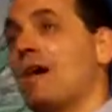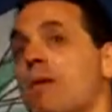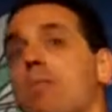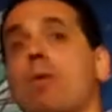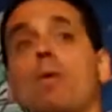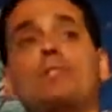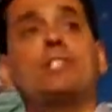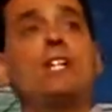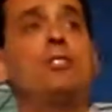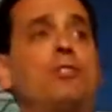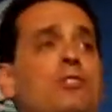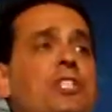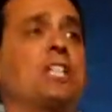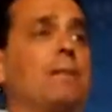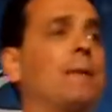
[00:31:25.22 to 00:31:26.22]
But what's
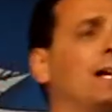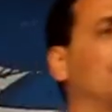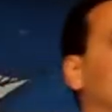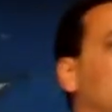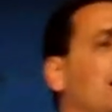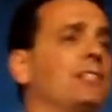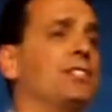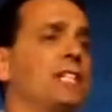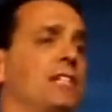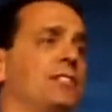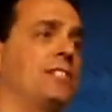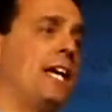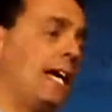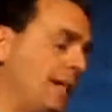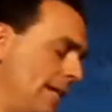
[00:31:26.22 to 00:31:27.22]
interesting about this is
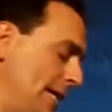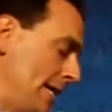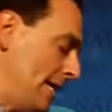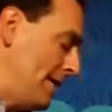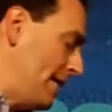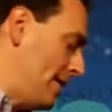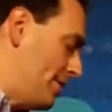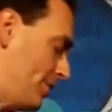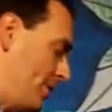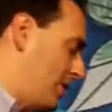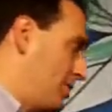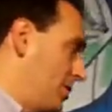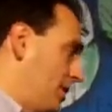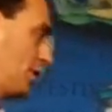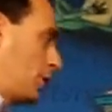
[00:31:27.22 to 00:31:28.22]
that
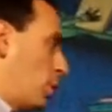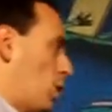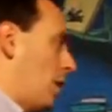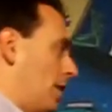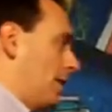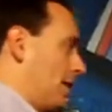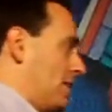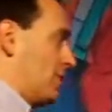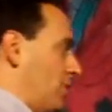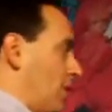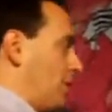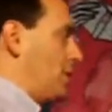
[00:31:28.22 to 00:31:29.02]
this quality is very